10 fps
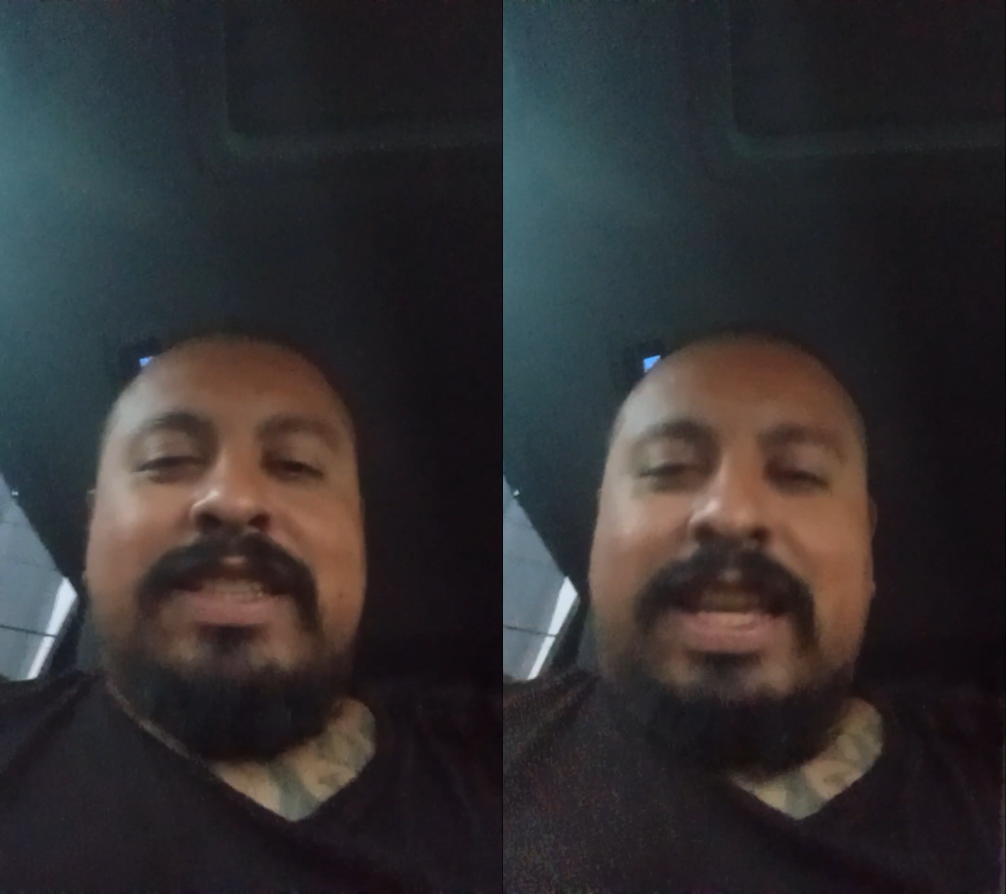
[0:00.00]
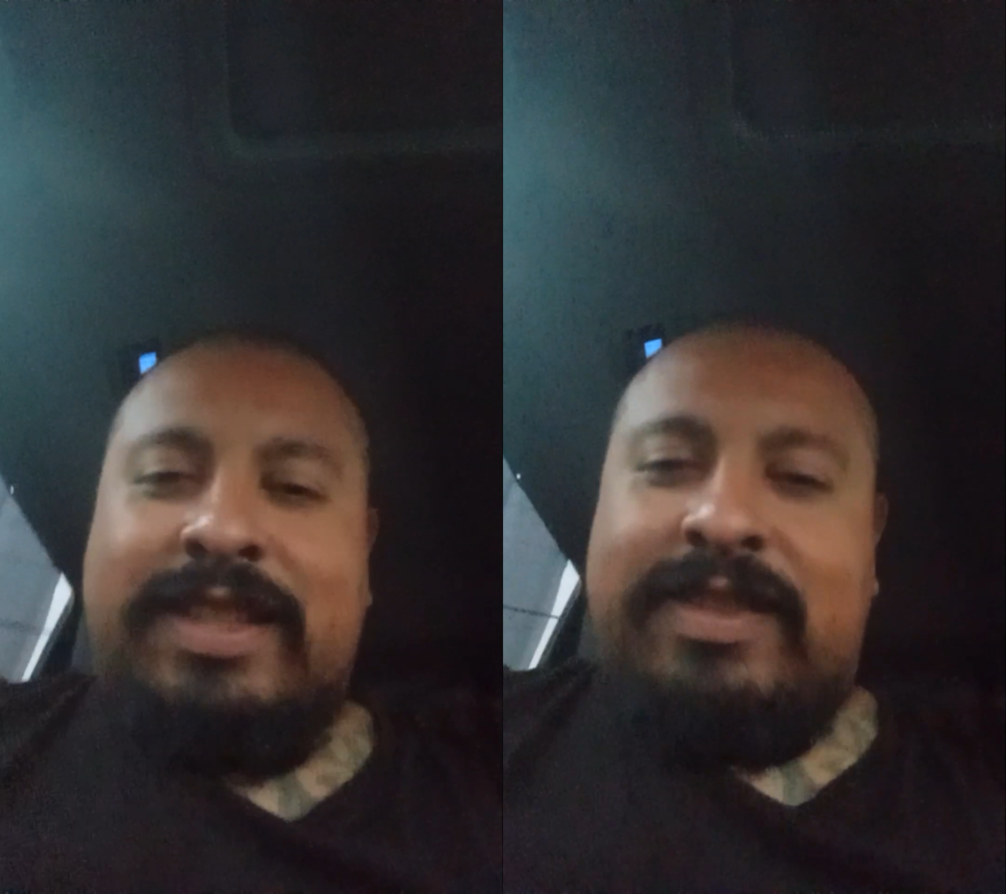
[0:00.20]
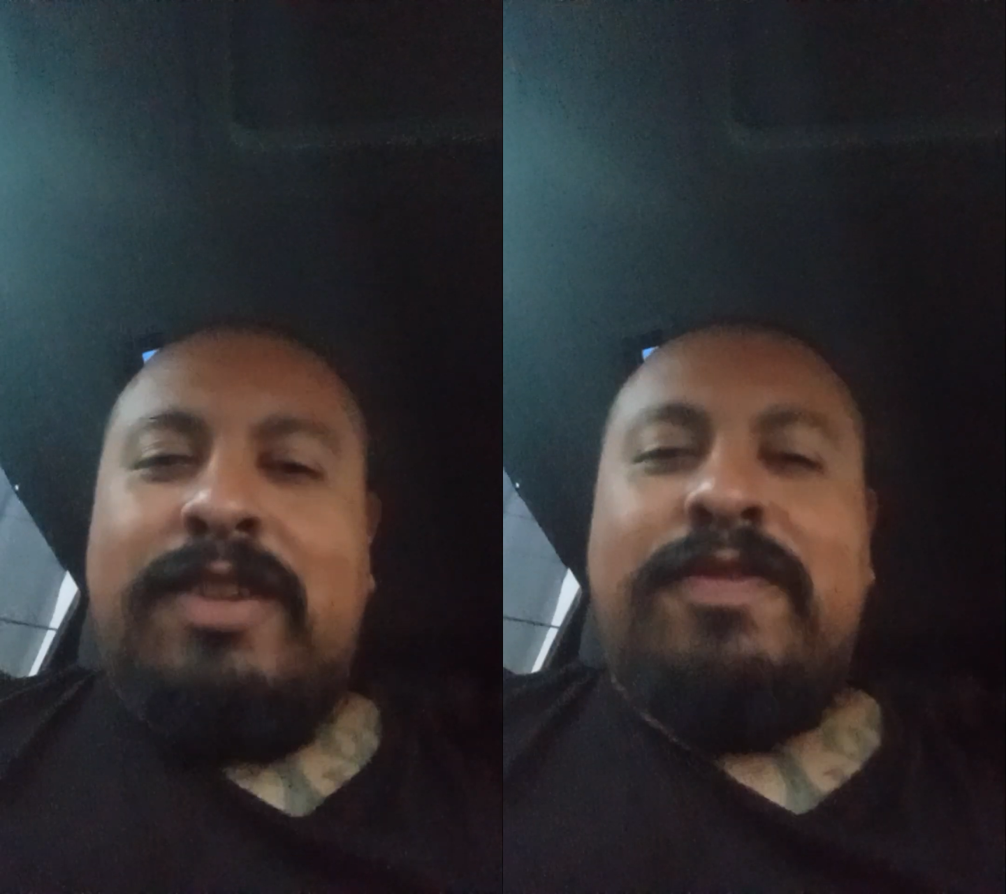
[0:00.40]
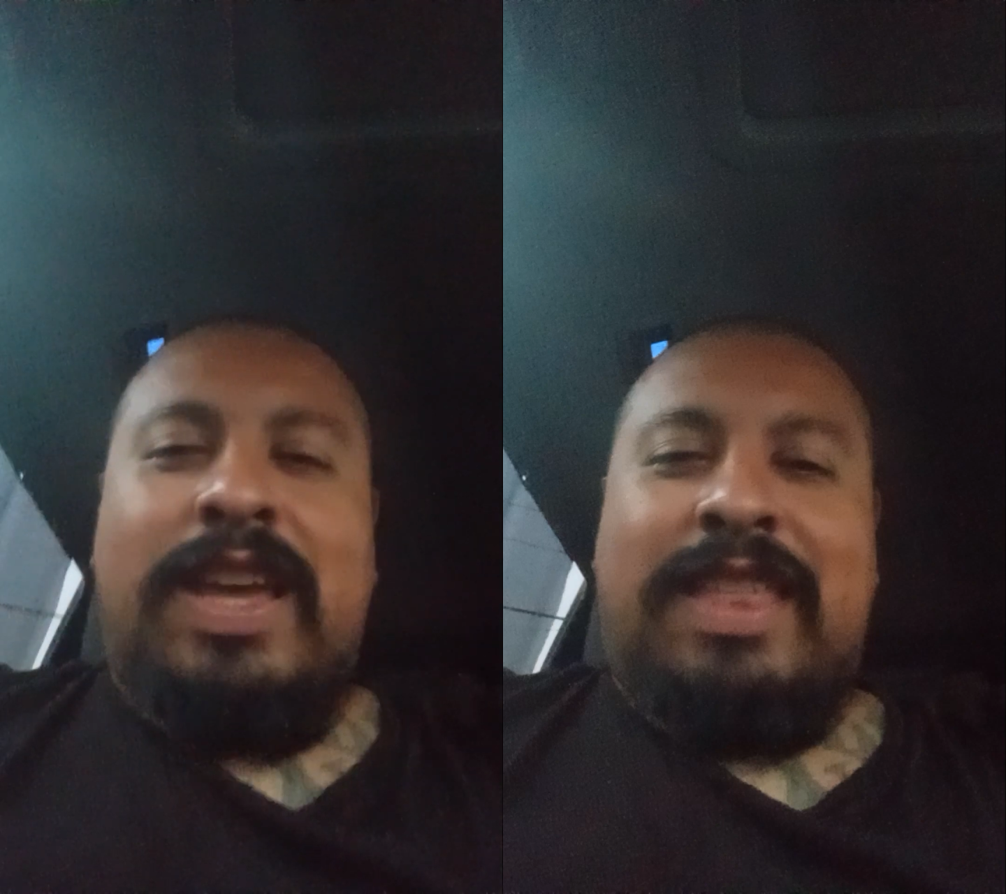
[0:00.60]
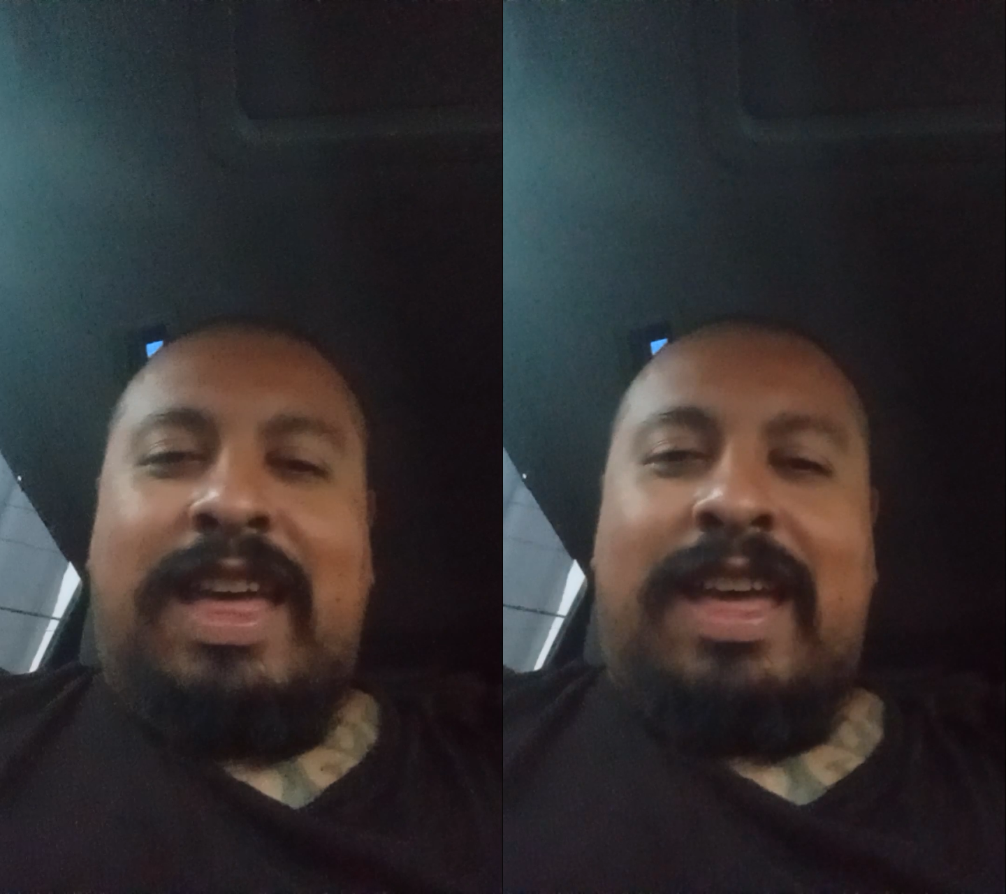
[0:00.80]
and stuff
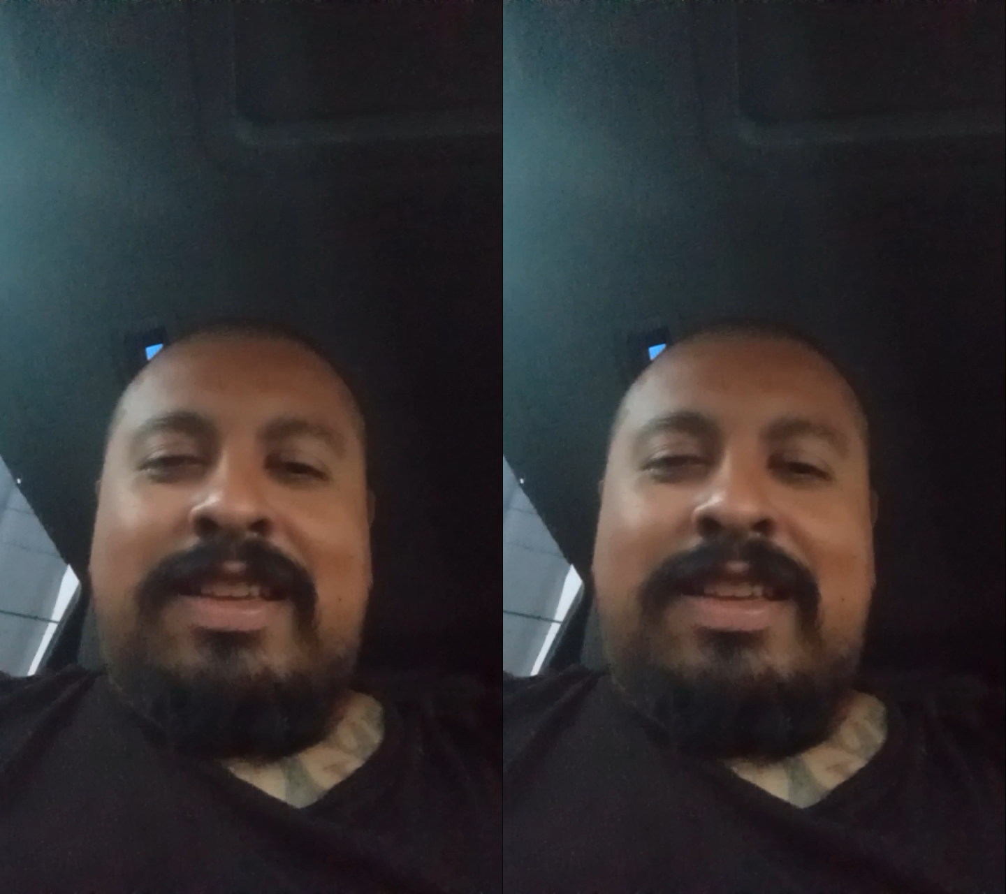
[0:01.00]
like that.